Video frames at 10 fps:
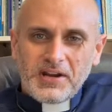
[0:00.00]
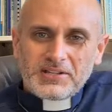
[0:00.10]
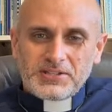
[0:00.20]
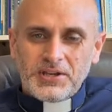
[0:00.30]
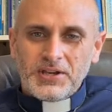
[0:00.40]

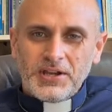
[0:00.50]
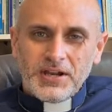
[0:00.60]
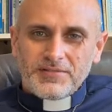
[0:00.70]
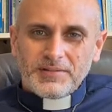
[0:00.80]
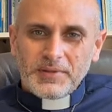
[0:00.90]
us
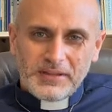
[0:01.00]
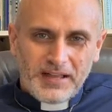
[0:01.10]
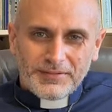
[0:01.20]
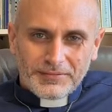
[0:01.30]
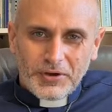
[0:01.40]
from the
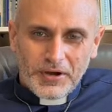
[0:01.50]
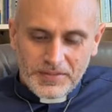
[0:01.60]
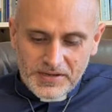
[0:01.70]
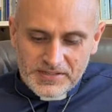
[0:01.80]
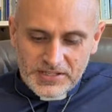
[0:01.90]
love of God
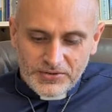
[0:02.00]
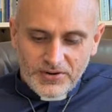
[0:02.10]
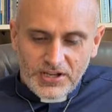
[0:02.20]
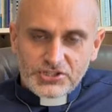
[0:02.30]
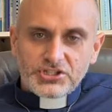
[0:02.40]
that is in
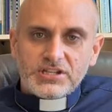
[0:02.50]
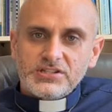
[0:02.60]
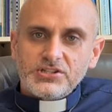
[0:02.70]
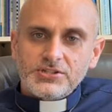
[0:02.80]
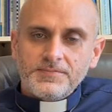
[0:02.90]
Christ
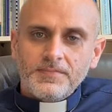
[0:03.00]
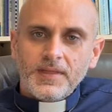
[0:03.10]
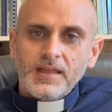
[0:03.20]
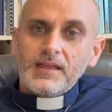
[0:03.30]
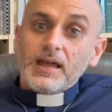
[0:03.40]
Jesus,
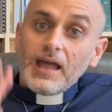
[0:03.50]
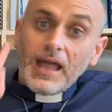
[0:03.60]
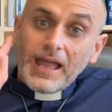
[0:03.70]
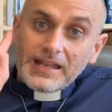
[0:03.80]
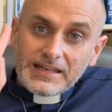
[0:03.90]

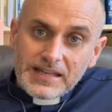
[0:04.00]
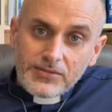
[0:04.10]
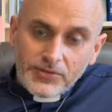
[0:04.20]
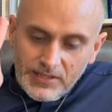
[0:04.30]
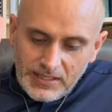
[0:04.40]
and
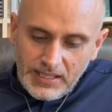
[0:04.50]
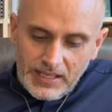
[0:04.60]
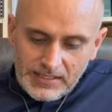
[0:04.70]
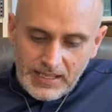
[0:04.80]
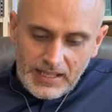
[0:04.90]
neither
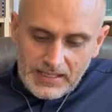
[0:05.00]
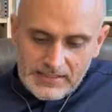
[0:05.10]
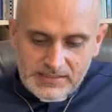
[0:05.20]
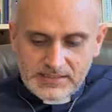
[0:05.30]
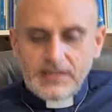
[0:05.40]
can our
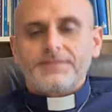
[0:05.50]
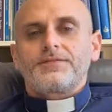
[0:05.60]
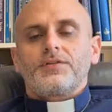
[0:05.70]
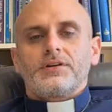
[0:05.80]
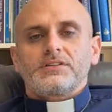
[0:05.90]

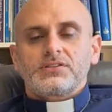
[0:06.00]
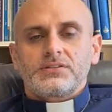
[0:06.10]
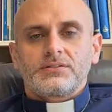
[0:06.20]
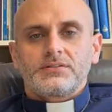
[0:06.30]
sufferings.